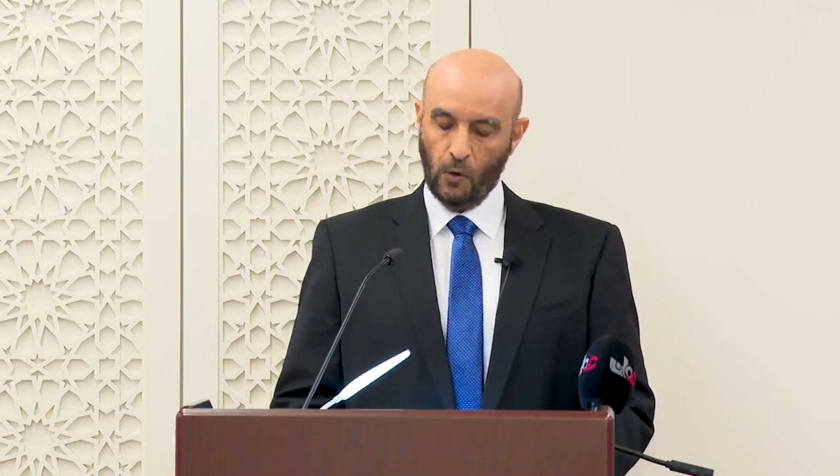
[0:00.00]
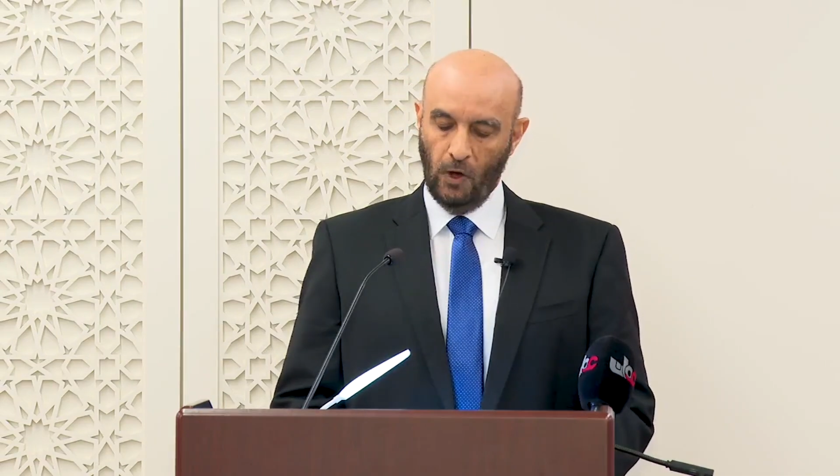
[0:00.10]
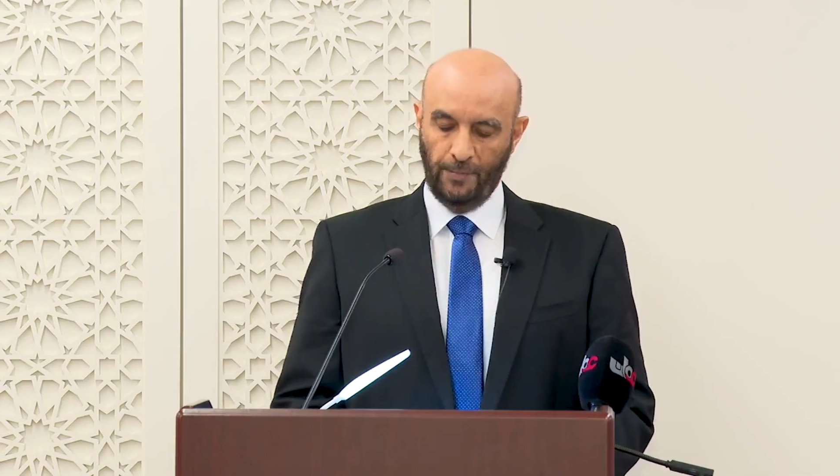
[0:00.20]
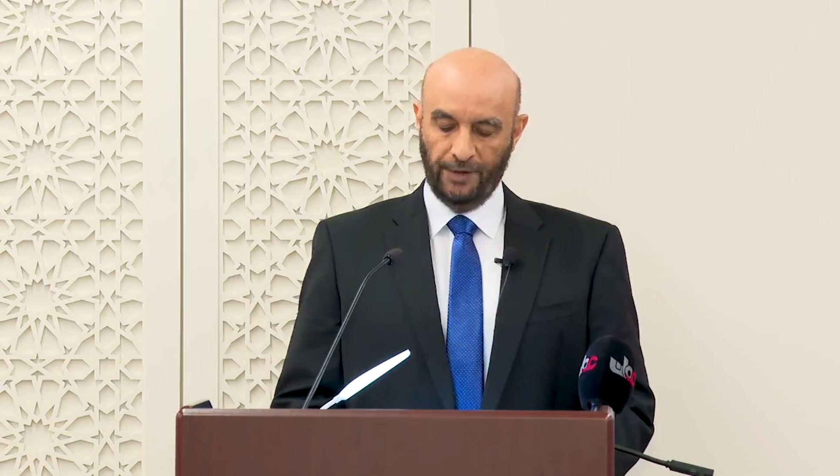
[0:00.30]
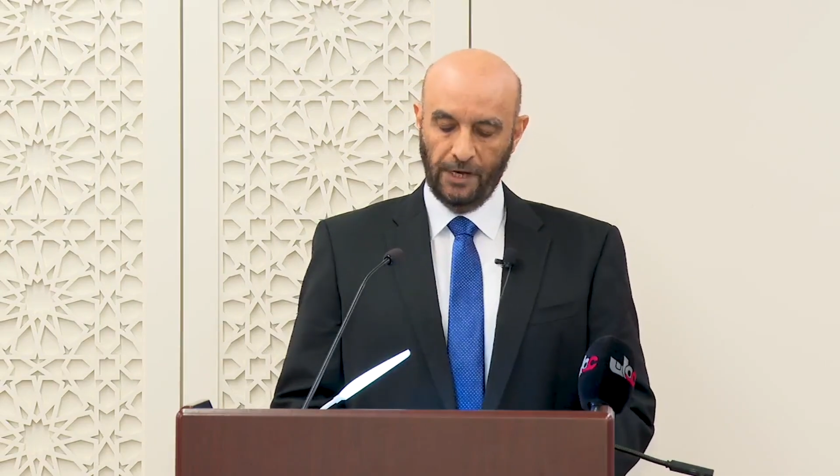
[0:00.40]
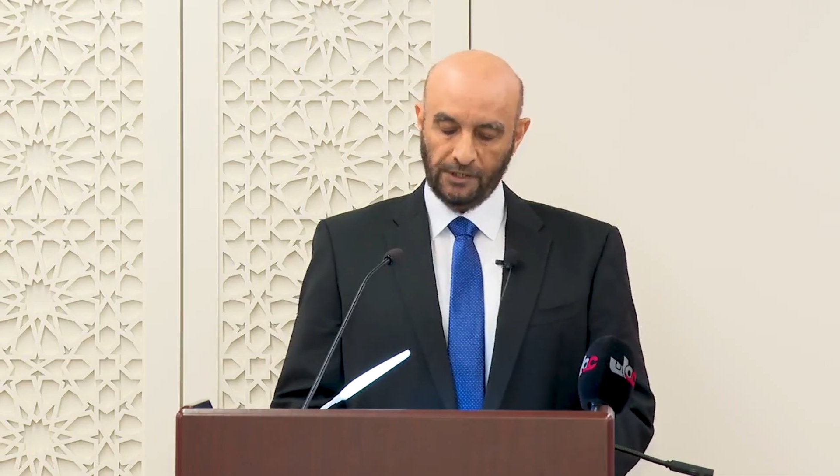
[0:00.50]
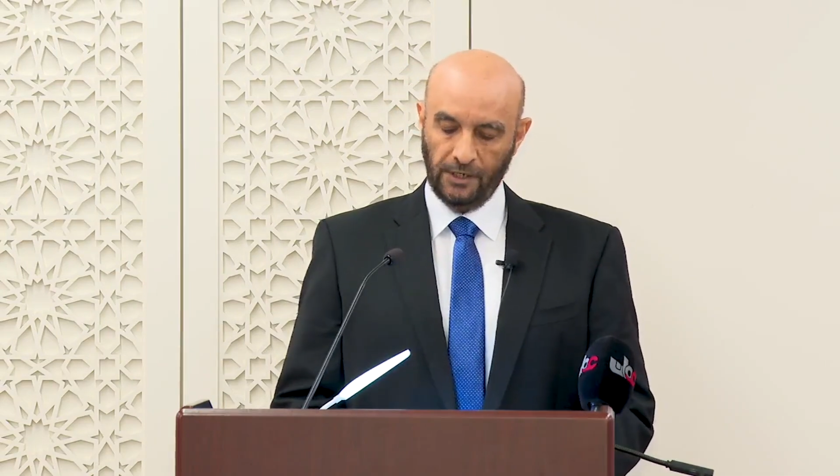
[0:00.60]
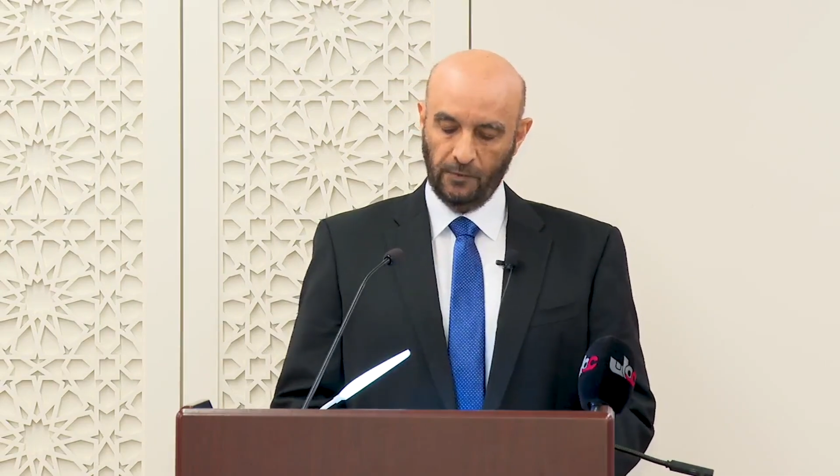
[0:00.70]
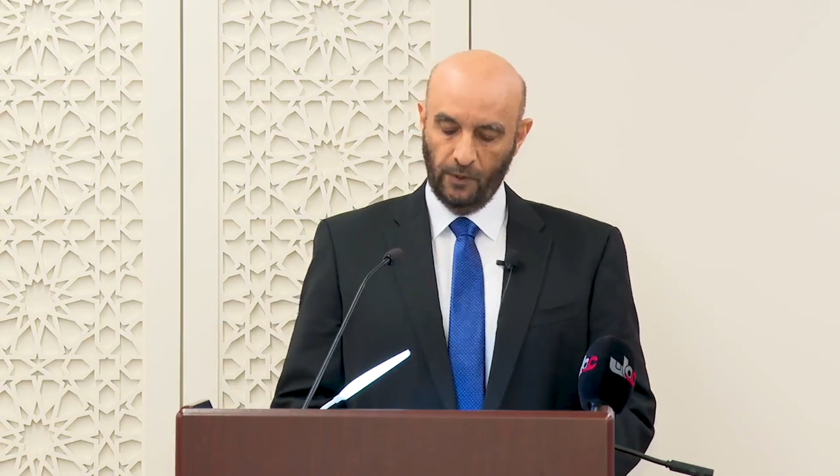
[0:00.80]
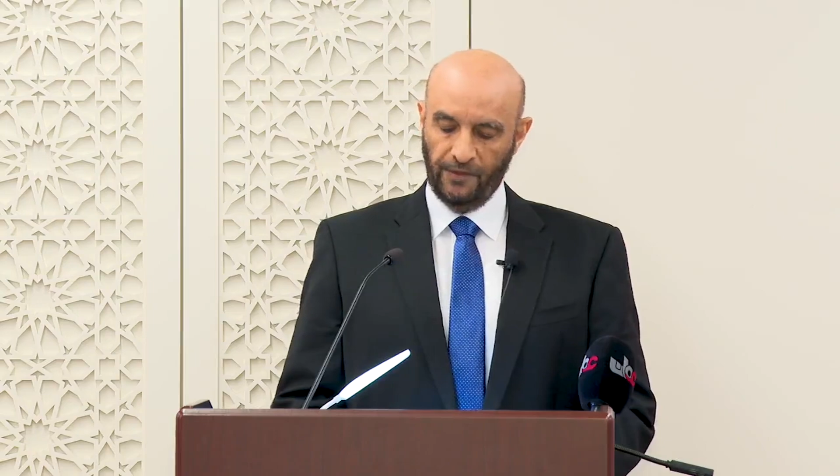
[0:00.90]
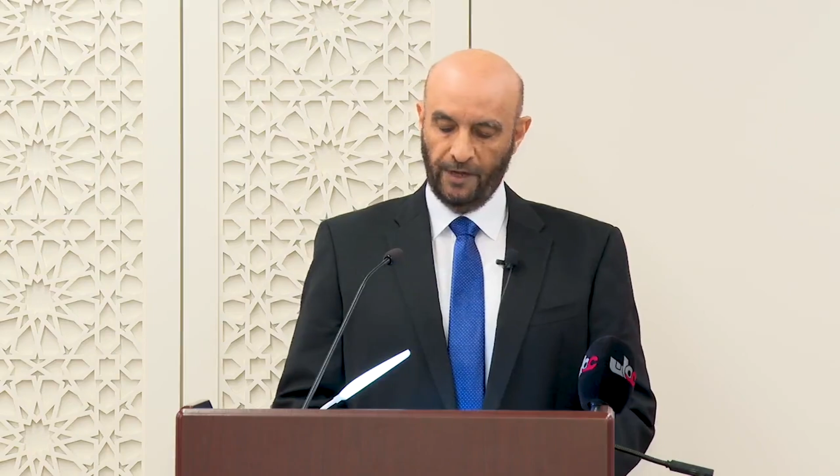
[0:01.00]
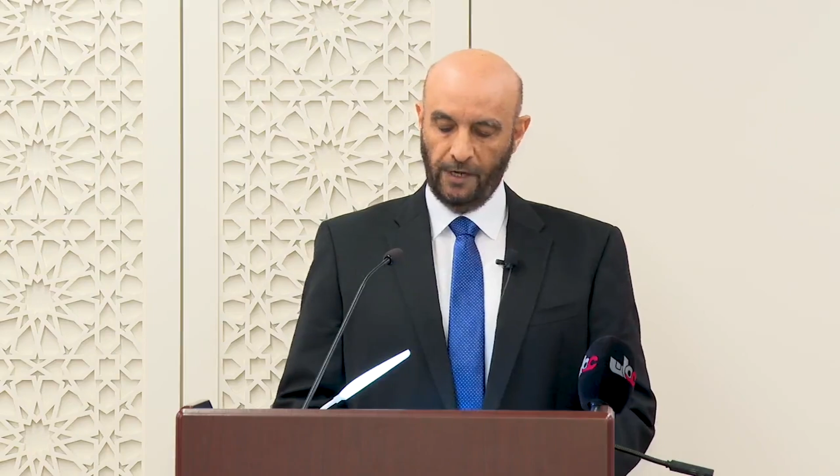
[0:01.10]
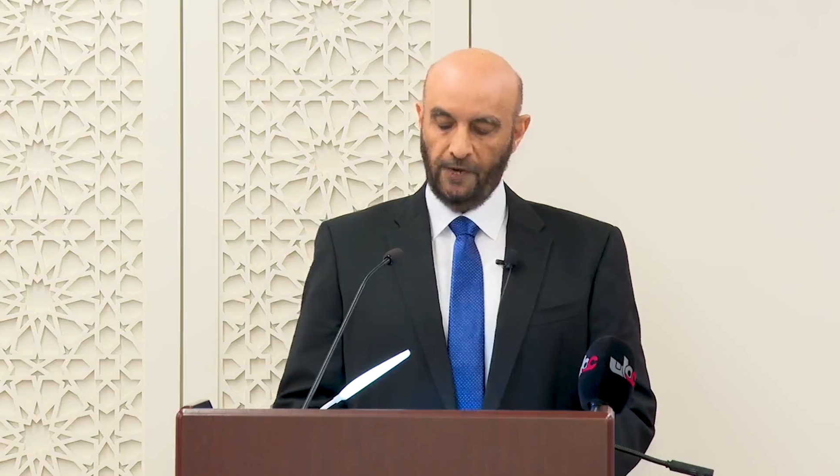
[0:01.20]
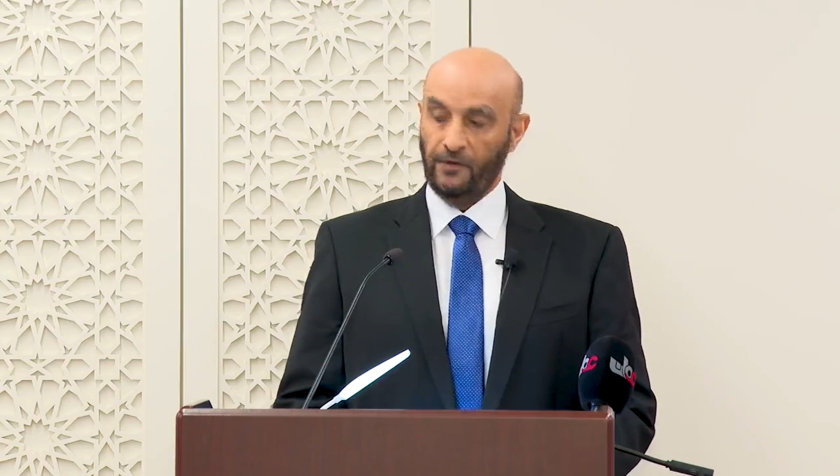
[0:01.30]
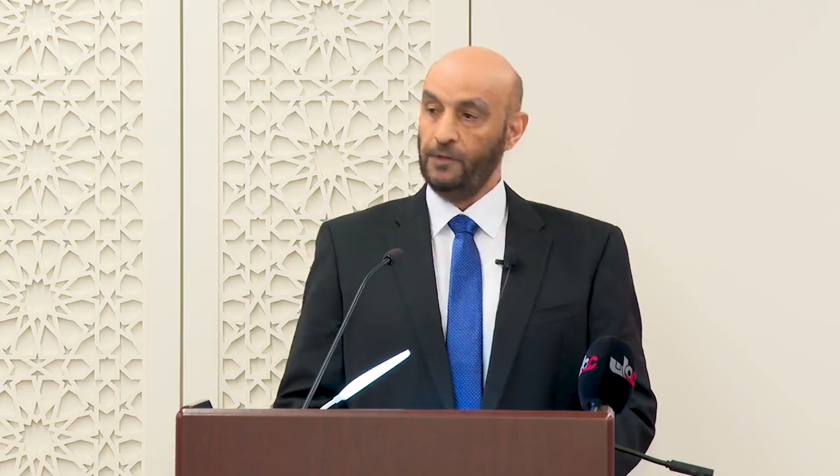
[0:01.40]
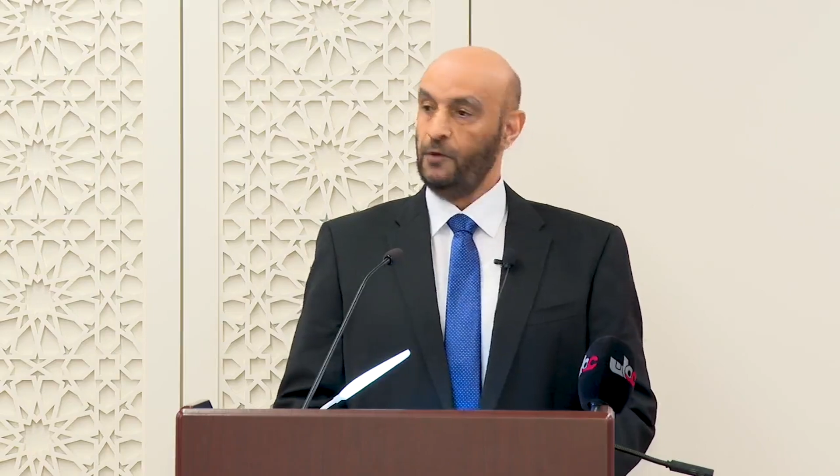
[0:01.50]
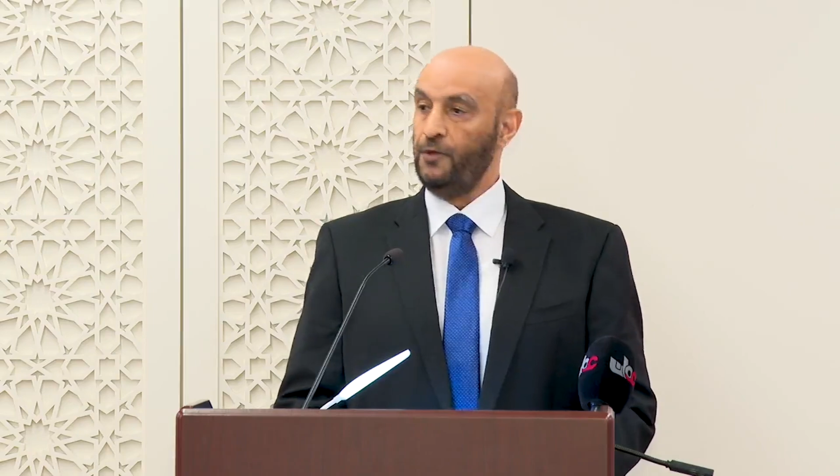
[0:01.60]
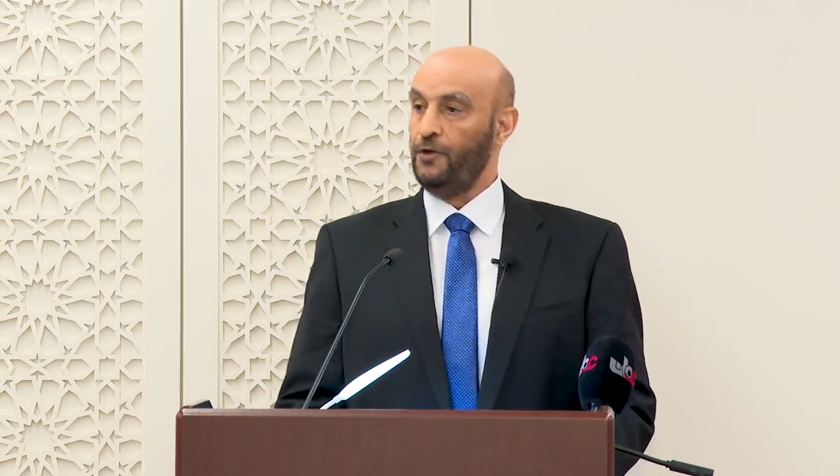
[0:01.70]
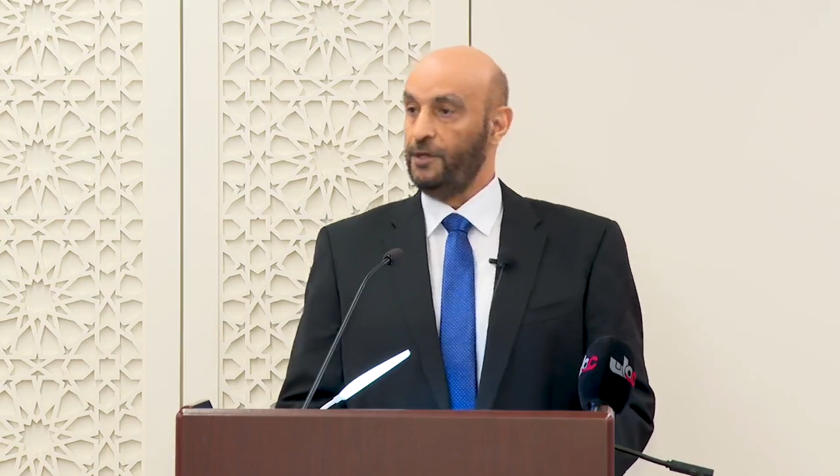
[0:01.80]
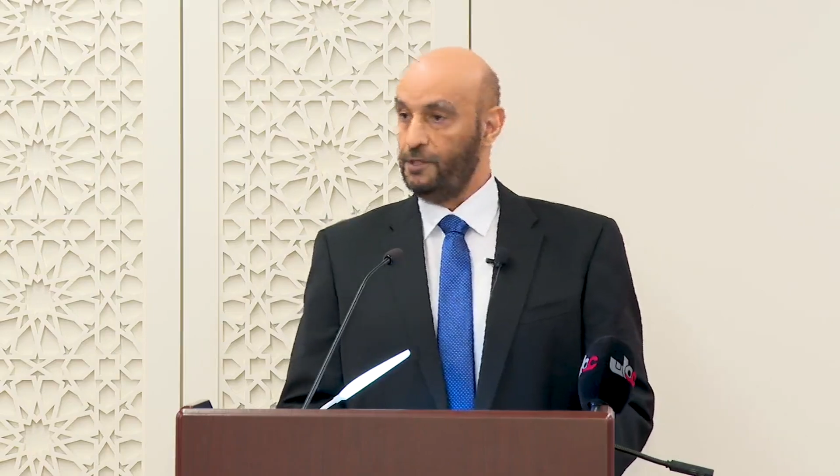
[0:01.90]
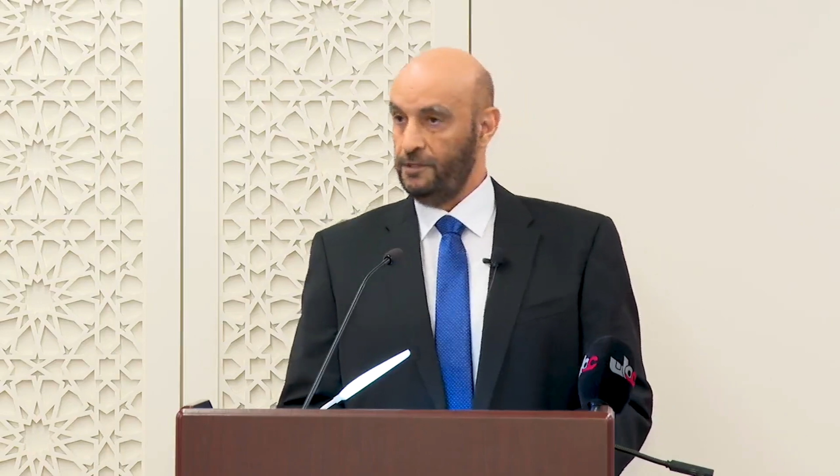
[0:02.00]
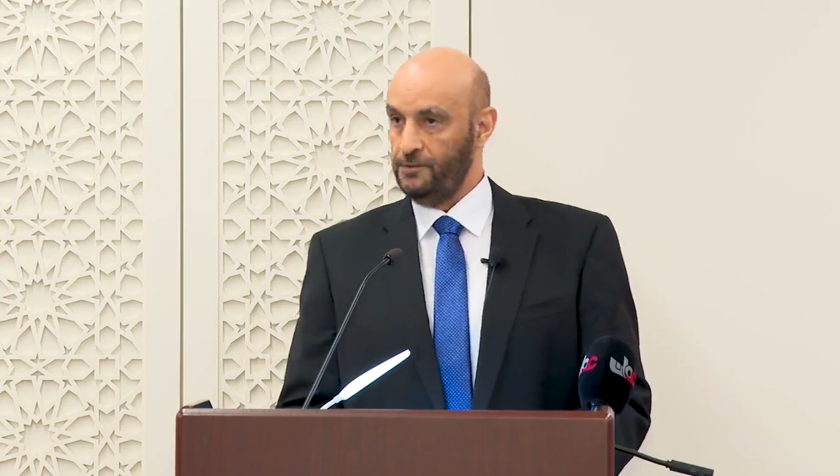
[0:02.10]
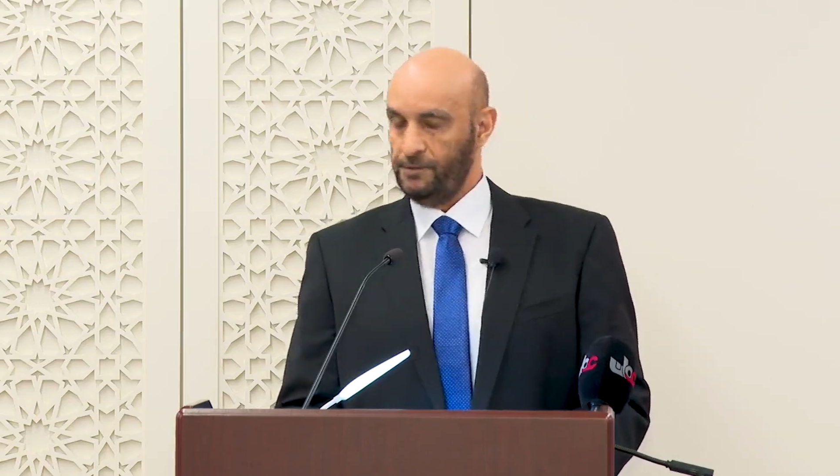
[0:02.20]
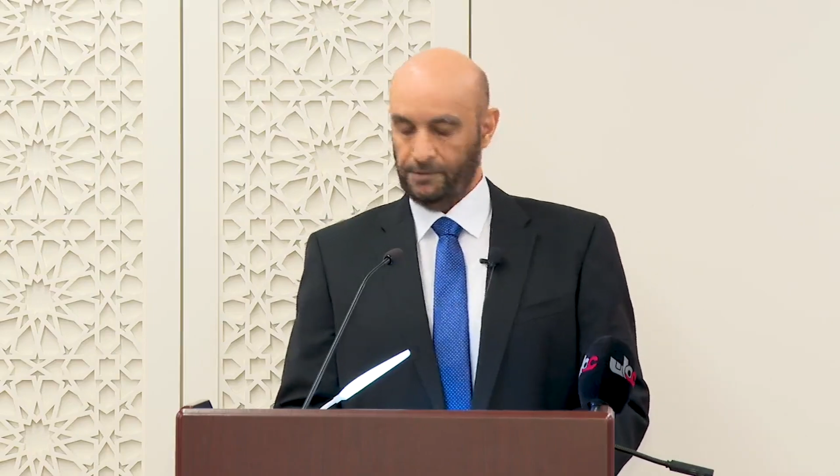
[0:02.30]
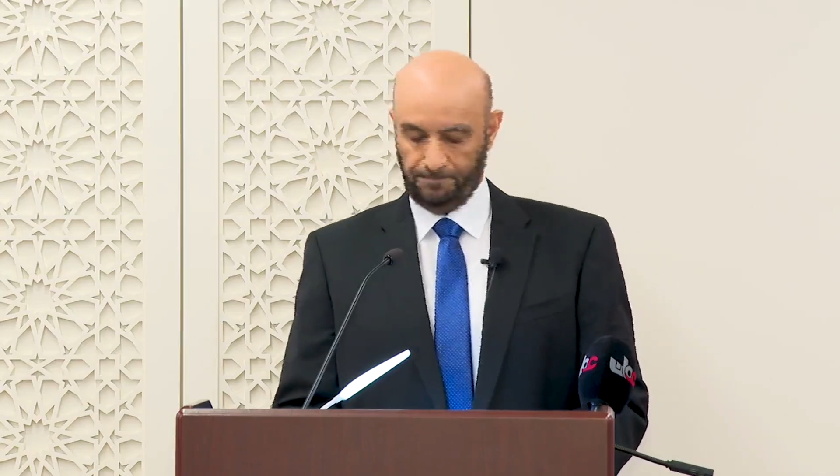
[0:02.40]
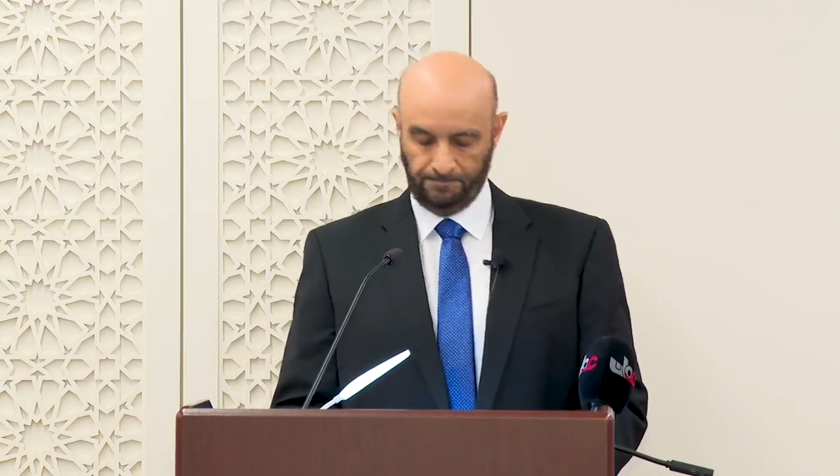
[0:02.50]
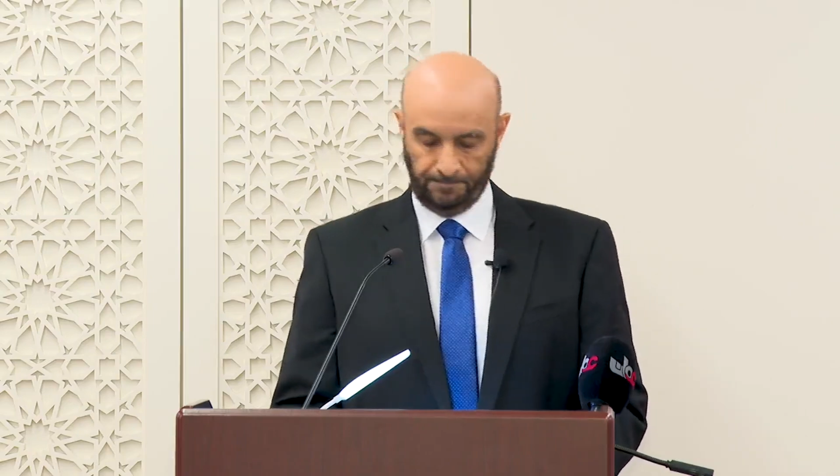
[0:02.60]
cooperation with the relevant authorities.